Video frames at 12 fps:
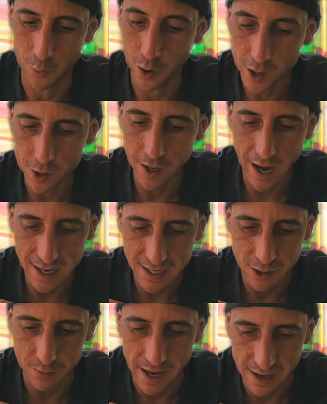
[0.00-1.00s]
What a good
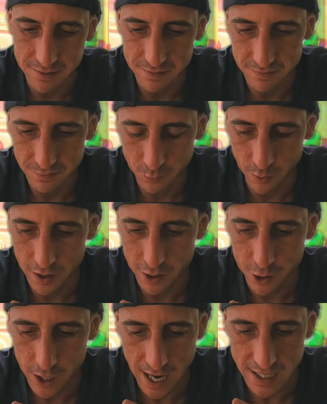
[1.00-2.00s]
ideal, man. What
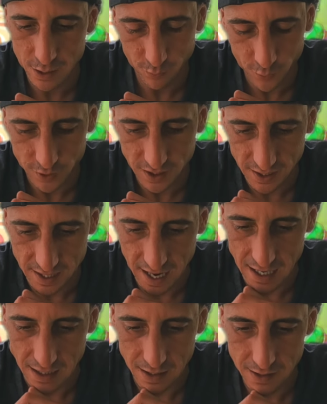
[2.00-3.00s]
a good ideal for
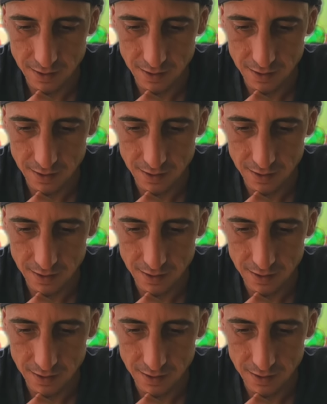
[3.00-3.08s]
today.